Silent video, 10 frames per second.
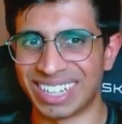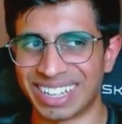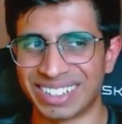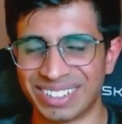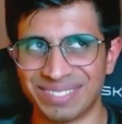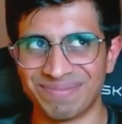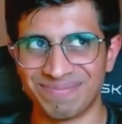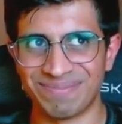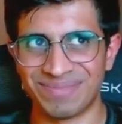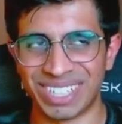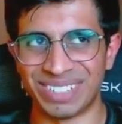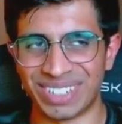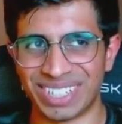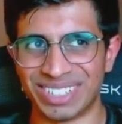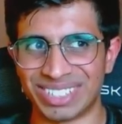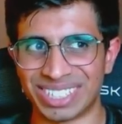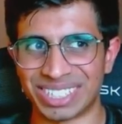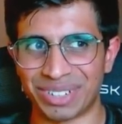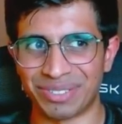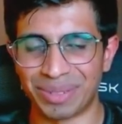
Like pretty pretty interesting stuff.